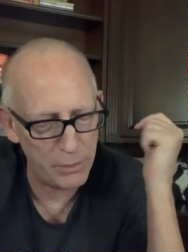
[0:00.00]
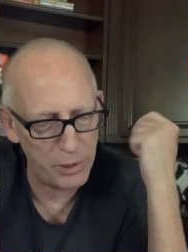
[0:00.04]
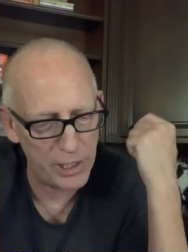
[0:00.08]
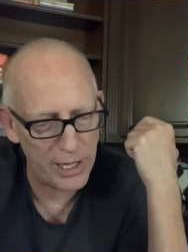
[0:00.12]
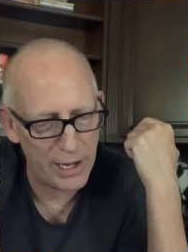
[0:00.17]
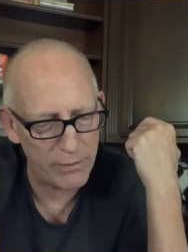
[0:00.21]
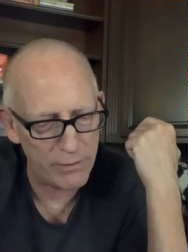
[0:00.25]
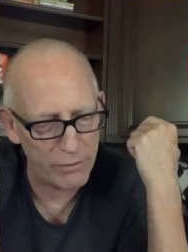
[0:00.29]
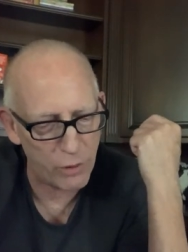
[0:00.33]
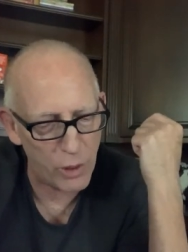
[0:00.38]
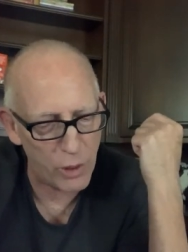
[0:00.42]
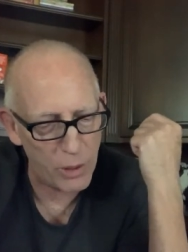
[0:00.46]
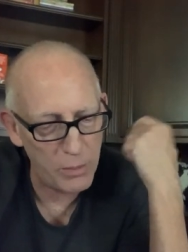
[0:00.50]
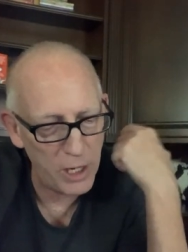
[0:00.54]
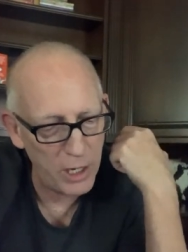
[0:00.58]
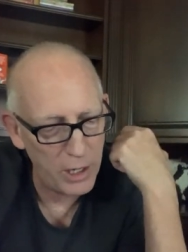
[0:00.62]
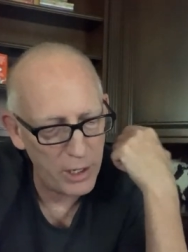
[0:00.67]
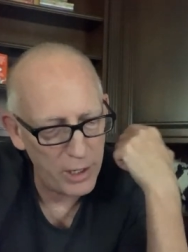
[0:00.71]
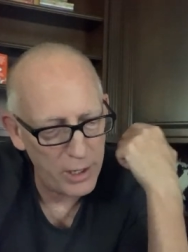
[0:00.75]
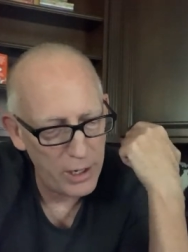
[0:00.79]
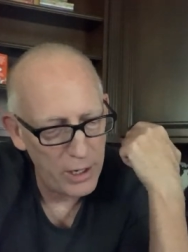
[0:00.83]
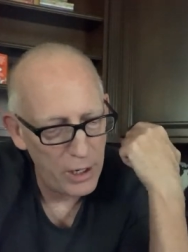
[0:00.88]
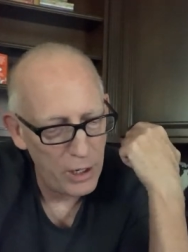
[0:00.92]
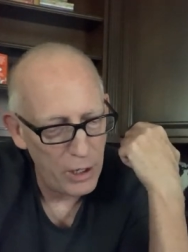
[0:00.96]
platform.
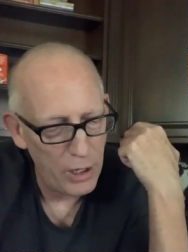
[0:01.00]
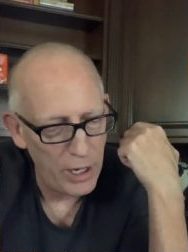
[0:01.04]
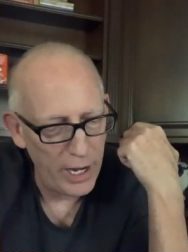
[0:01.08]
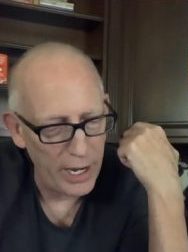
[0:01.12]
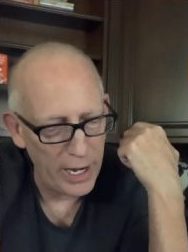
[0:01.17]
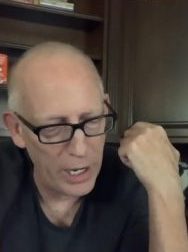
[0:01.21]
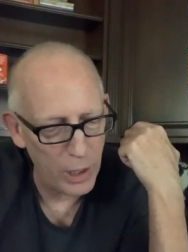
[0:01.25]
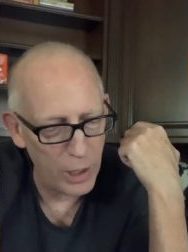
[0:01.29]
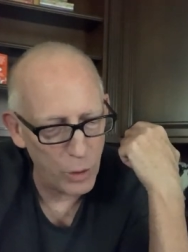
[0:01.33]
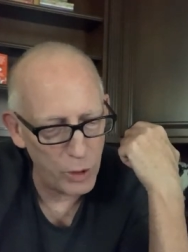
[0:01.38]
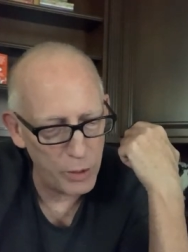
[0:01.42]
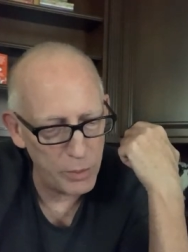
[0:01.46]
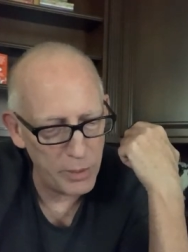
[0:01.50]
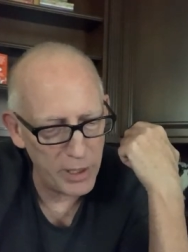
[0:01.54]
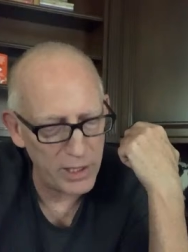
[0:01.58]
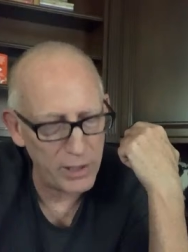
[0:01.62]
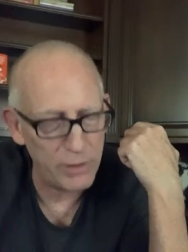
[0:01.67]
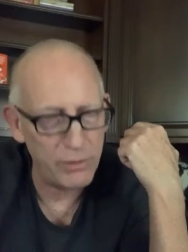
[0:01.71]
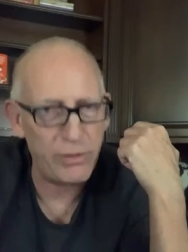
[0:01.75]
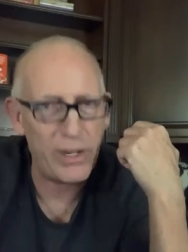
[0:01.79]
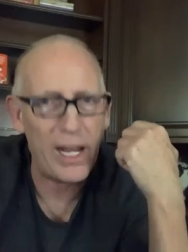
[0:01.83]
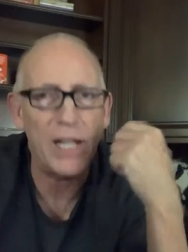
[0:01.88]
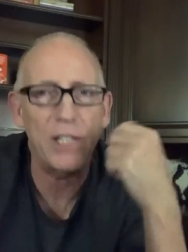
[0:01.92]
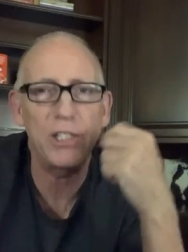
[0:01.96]
And we made
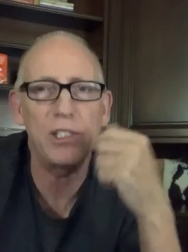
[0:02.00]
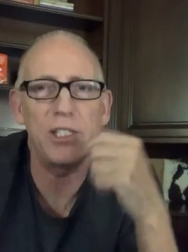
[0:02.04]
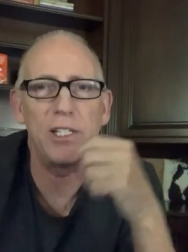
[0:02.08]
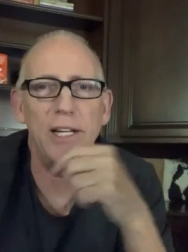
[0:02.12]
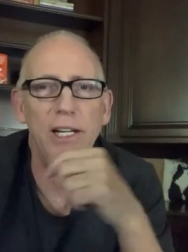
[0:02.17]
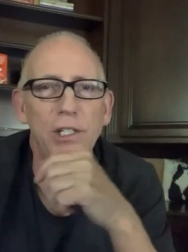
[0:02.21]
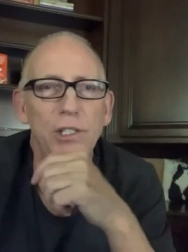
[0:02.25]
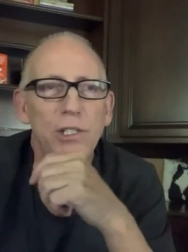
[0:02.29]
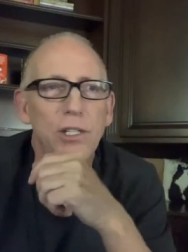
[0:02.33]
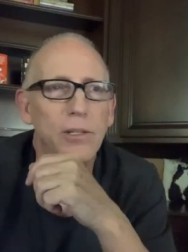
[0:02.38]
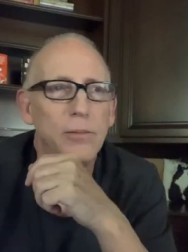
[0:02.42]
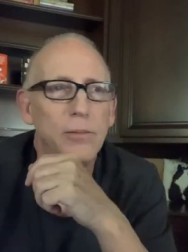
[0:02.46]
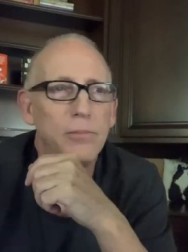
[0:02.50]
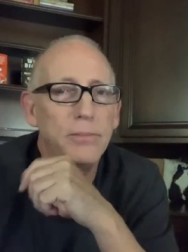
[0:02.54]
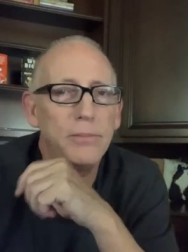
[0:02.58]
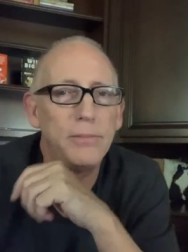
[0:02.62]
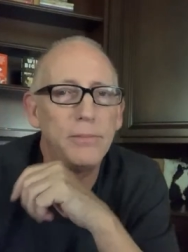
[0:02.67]
a vaccination.